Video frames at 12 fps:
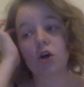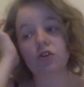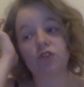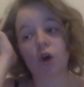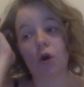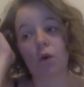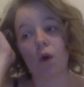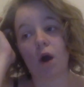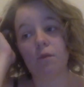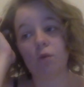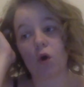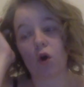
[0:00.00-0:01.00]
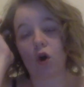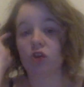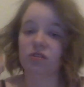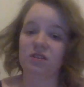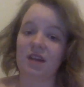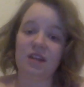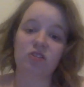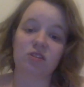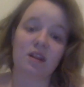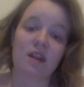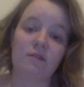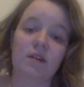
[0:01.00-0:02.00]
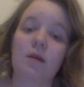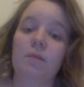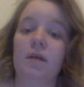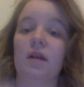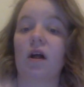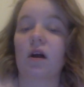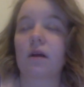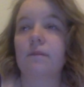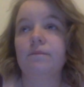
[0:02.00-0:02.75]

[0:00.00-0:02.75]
so I'm not constantly just leaving it being like,